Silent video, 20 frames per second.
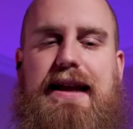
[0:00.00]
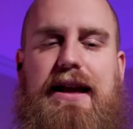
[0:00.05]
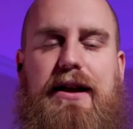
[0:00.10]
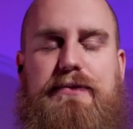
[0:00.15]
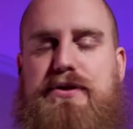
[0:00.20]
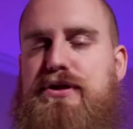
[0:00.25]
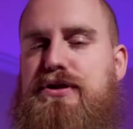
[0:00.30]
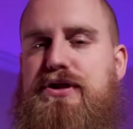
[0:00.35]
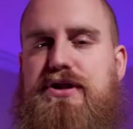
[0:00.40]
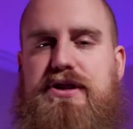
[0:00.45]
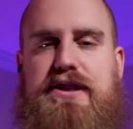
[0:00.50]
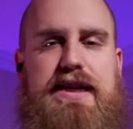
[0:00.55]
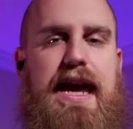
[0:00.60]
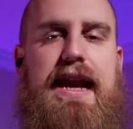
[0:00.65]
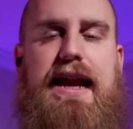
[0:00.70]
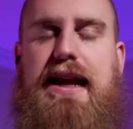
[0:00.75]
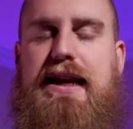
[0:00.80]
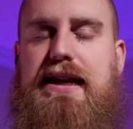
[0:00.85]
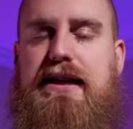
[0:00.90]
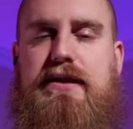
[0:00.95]
helps you just
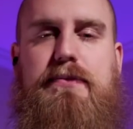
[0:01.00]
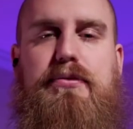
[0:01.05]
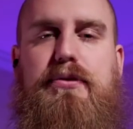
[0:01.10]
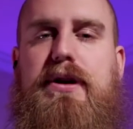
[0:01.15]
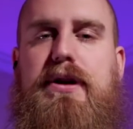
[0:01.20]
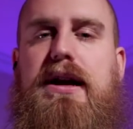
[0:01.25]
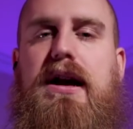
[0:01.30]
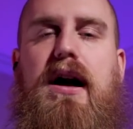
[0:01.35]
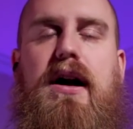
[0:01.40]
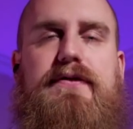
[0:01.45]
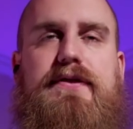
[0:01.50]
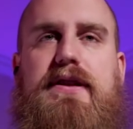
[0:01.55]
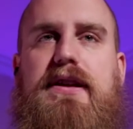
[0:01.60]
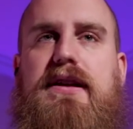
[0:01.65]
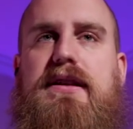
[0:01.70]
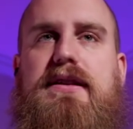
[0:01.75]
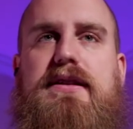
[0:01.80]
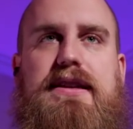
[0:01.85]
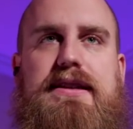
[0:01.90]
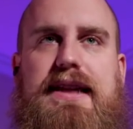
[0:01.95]
get any debris off
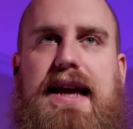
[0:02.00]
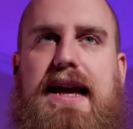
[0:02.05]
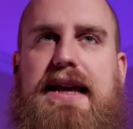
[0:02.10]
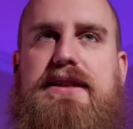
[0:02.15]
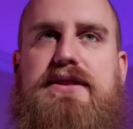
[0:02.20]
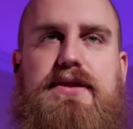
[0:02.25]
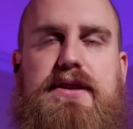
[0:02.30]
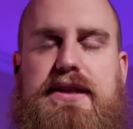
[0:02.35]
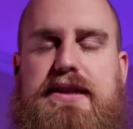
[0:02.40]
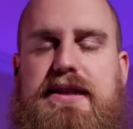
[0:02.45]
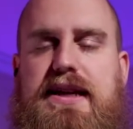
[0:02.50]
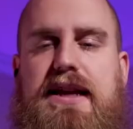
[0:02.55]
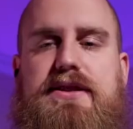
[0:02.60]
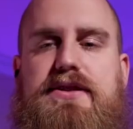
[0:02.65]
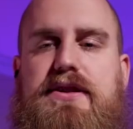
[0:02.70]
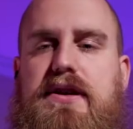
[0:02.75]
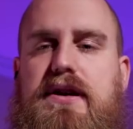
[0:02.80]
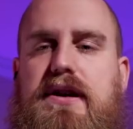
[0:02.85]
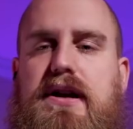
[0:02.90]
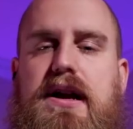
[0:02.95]
the lens or the
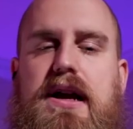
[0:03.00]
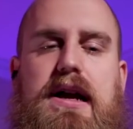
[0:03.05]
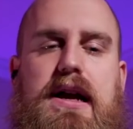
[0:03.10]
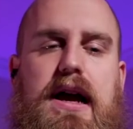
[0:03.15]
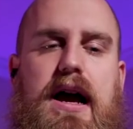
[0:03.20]
sensor.